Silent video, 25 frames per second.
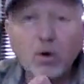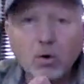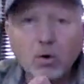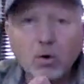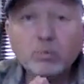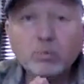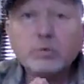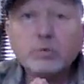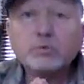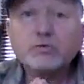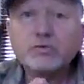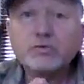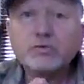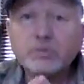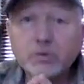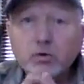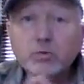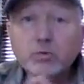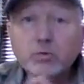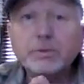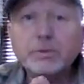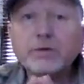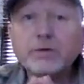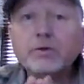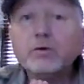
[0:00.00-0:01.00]
I will
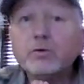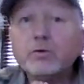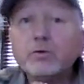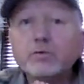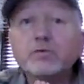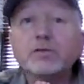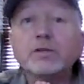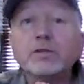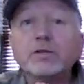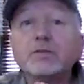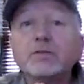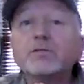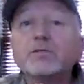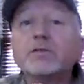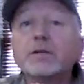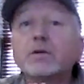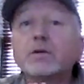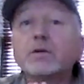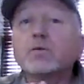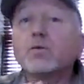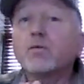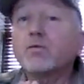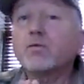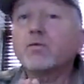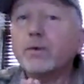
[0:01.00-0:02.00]
still be using the
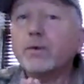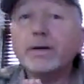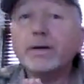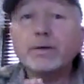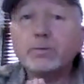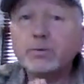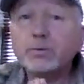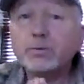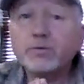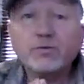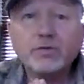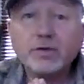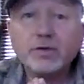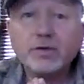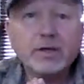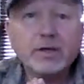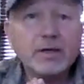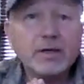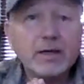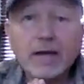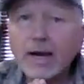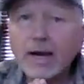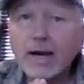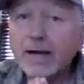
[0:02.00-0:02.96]
single frequency